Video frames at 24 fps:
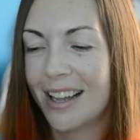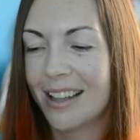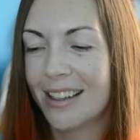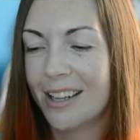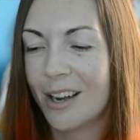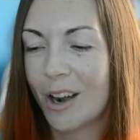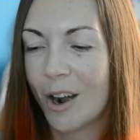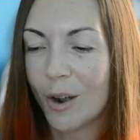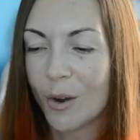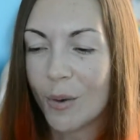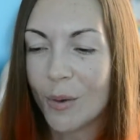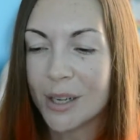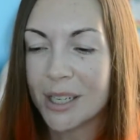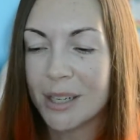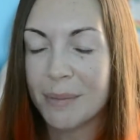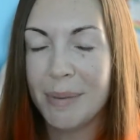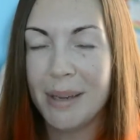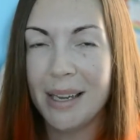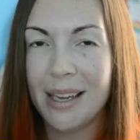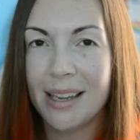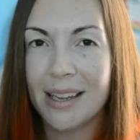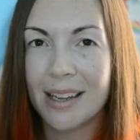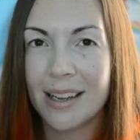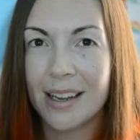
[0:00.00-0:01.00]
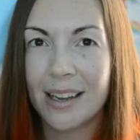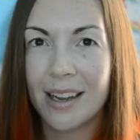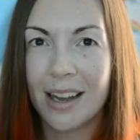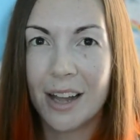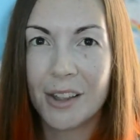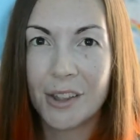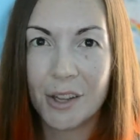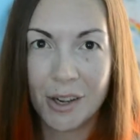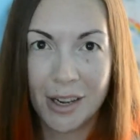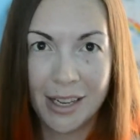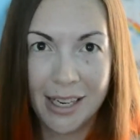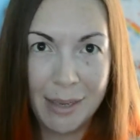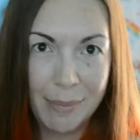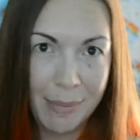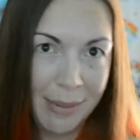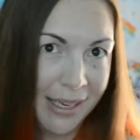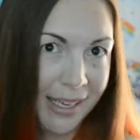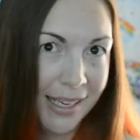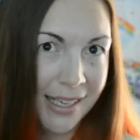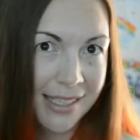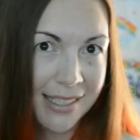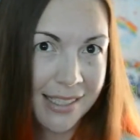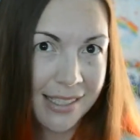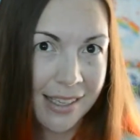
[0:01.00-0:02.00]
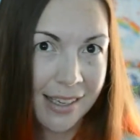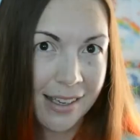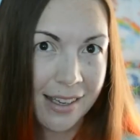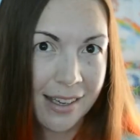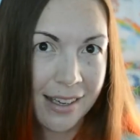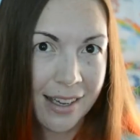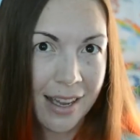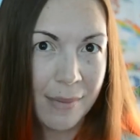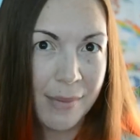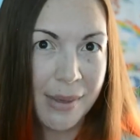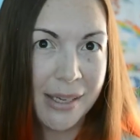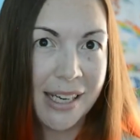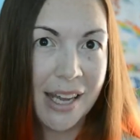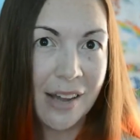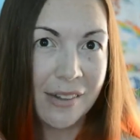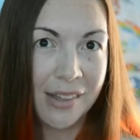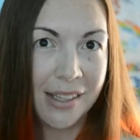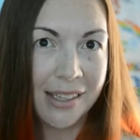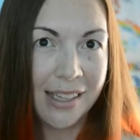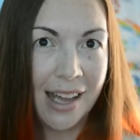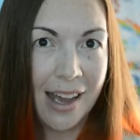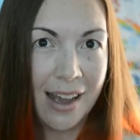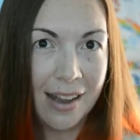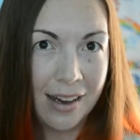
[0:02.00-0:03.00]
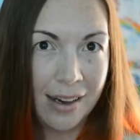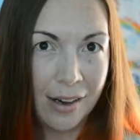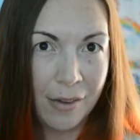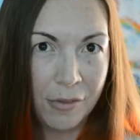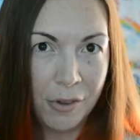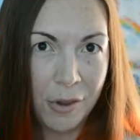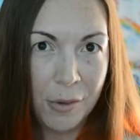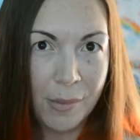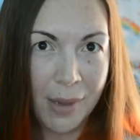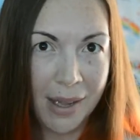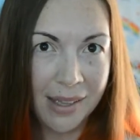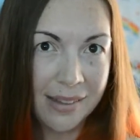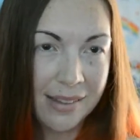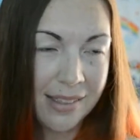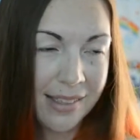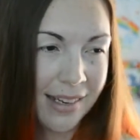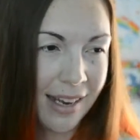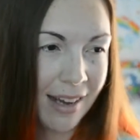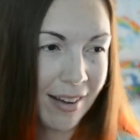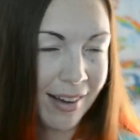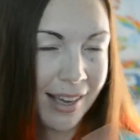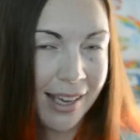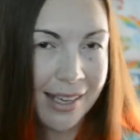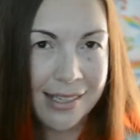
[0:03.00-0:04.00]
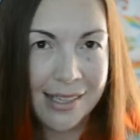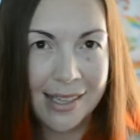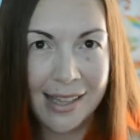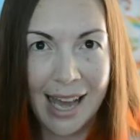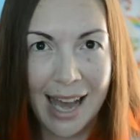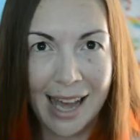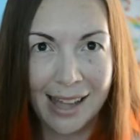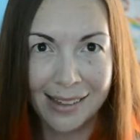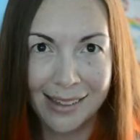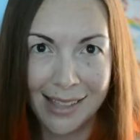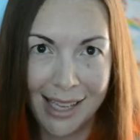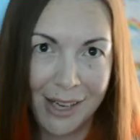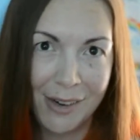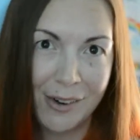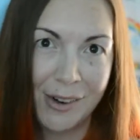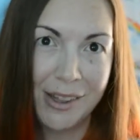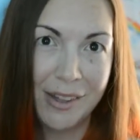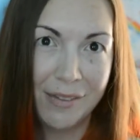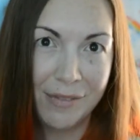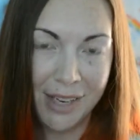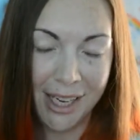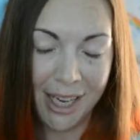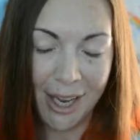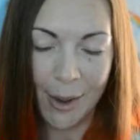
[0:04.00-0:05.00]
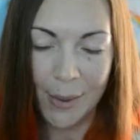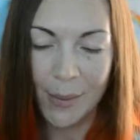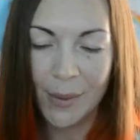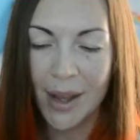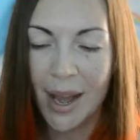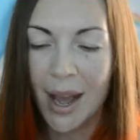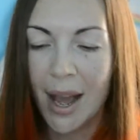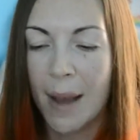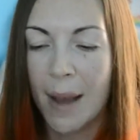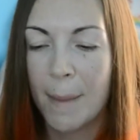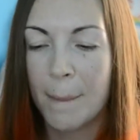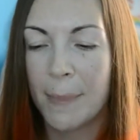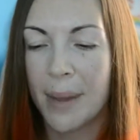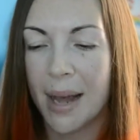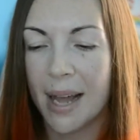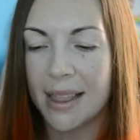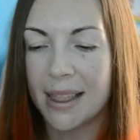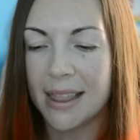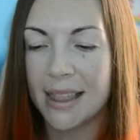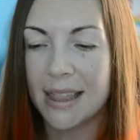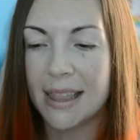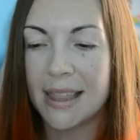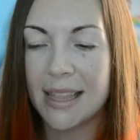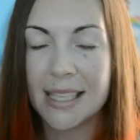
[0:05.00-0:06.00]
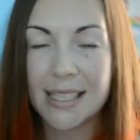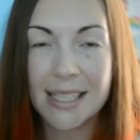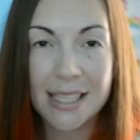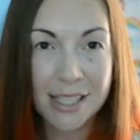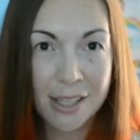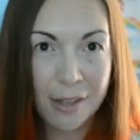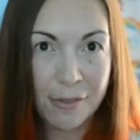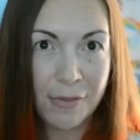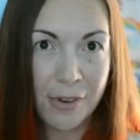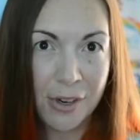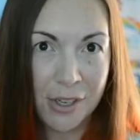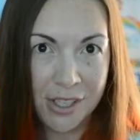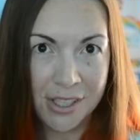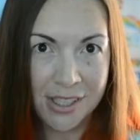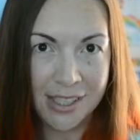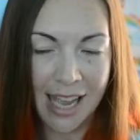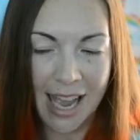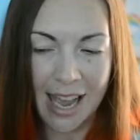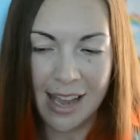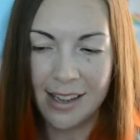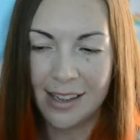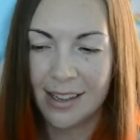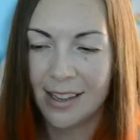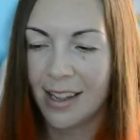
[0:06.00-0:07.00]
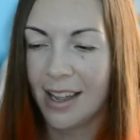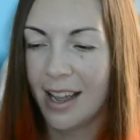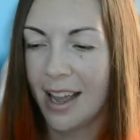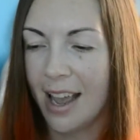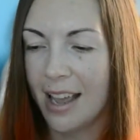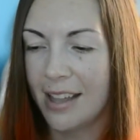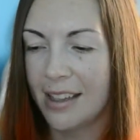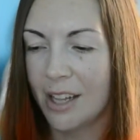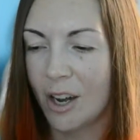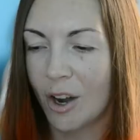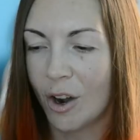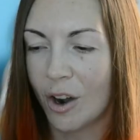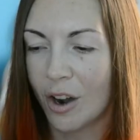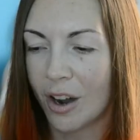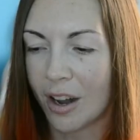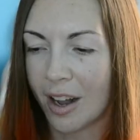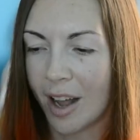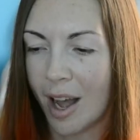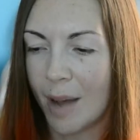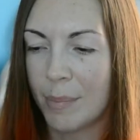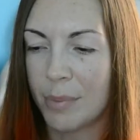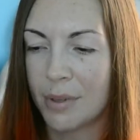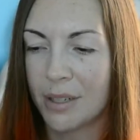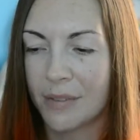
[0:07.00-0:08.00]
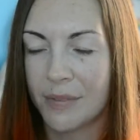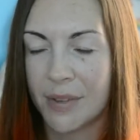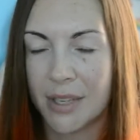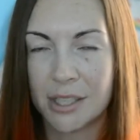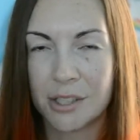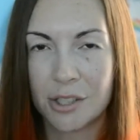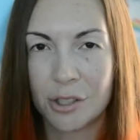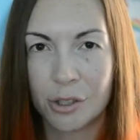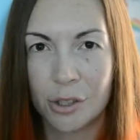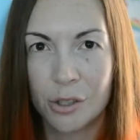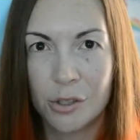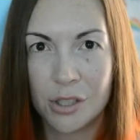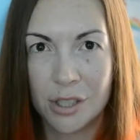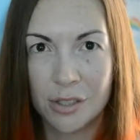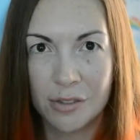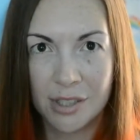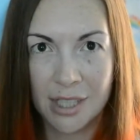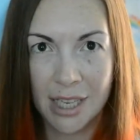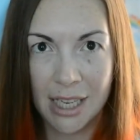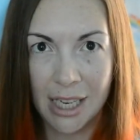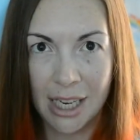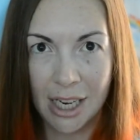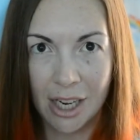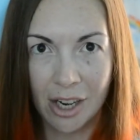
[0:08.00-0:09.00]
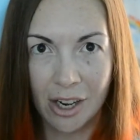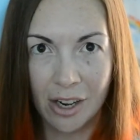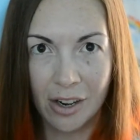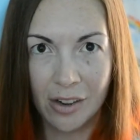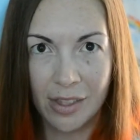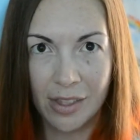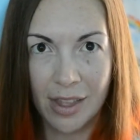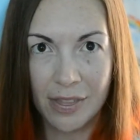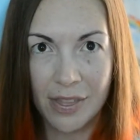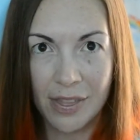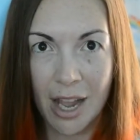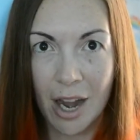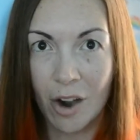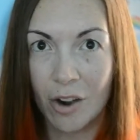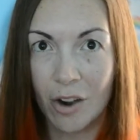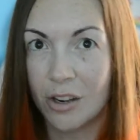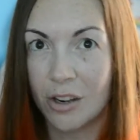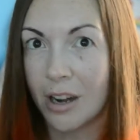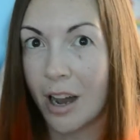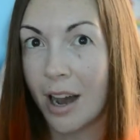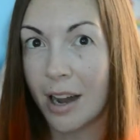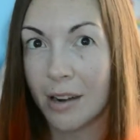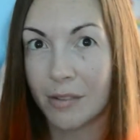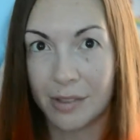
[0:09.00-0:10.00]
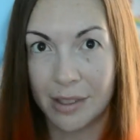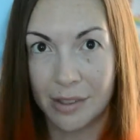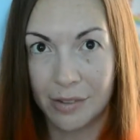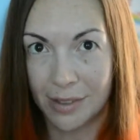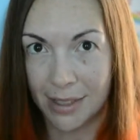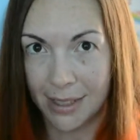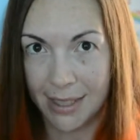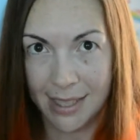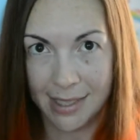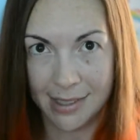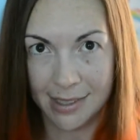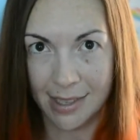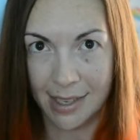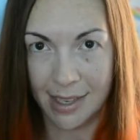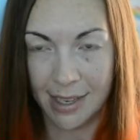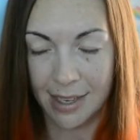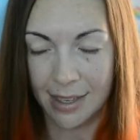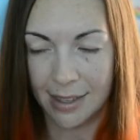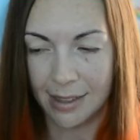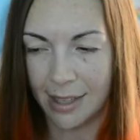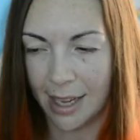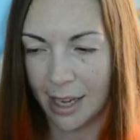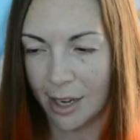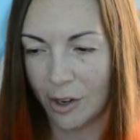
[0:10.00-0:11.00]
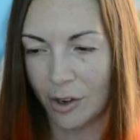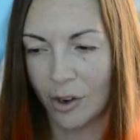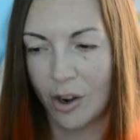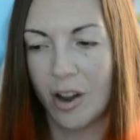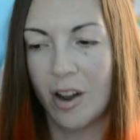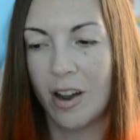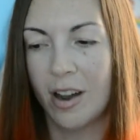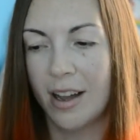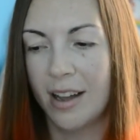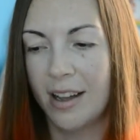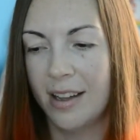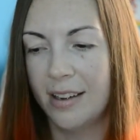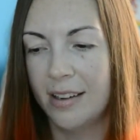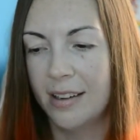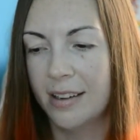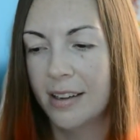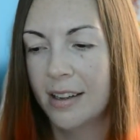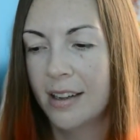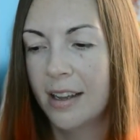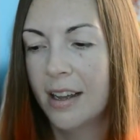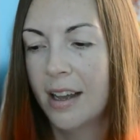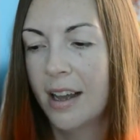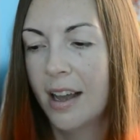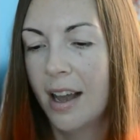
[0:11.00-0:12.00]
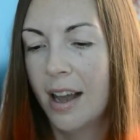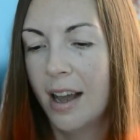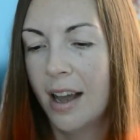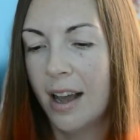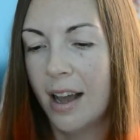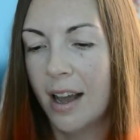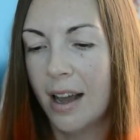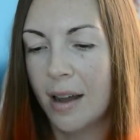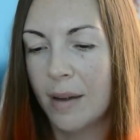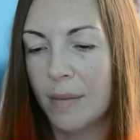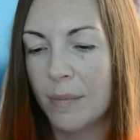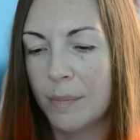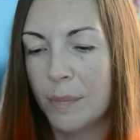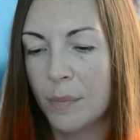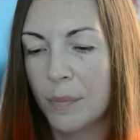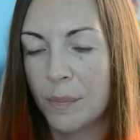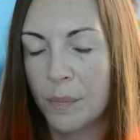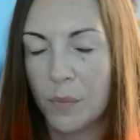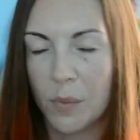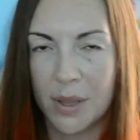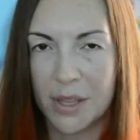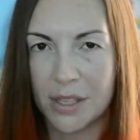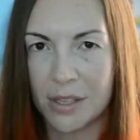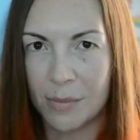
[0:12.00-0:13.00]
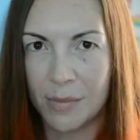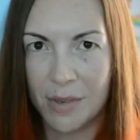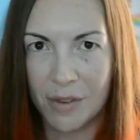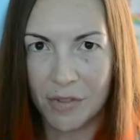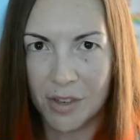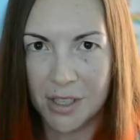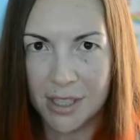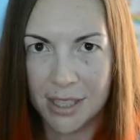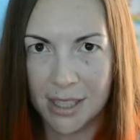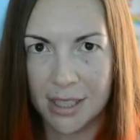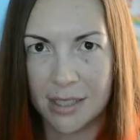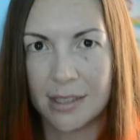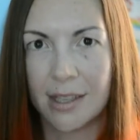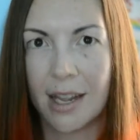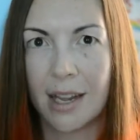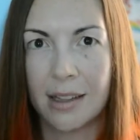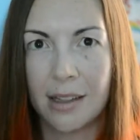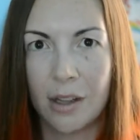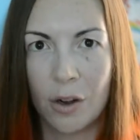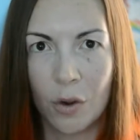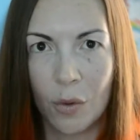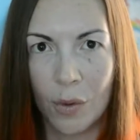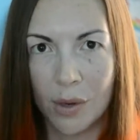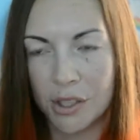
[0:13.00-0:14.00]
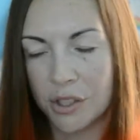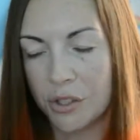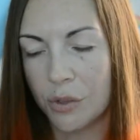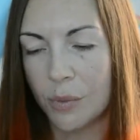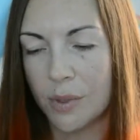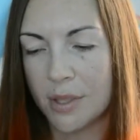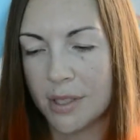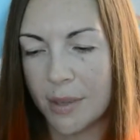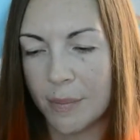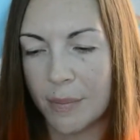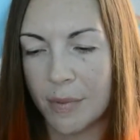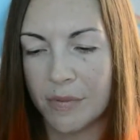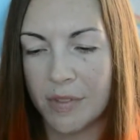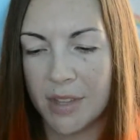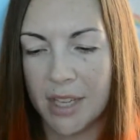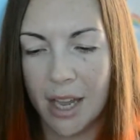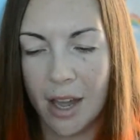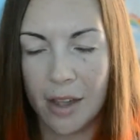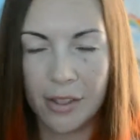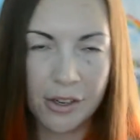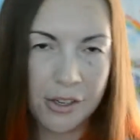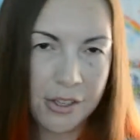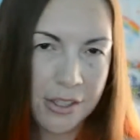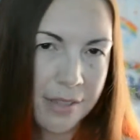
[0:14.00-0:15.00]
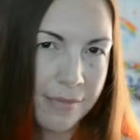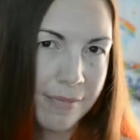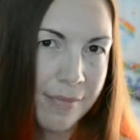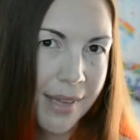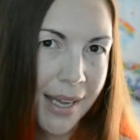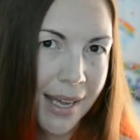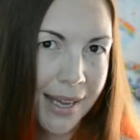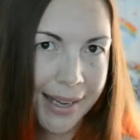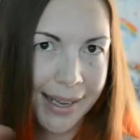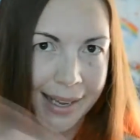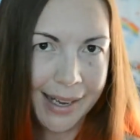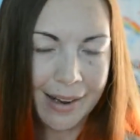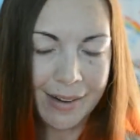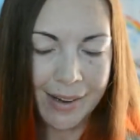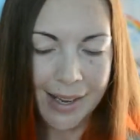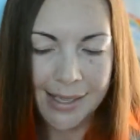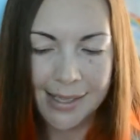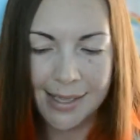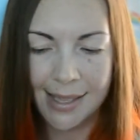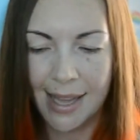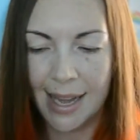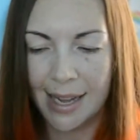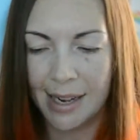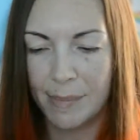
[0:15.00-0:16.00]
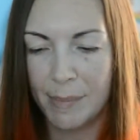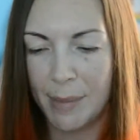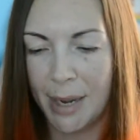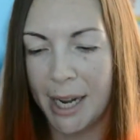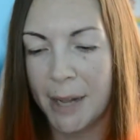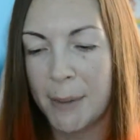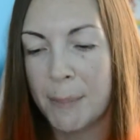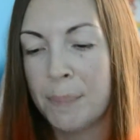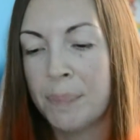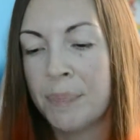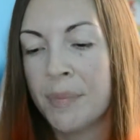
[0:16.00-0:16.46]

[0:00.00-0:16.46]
There are going to be other itty bitties coming down the line in a few months, and I'll get to that later in the video. But this is the first set, and there are a couple of exclusives here that they are not re-releasing later on with some differences, like they're going to with some of the others. Again, I'll get to that in a minute.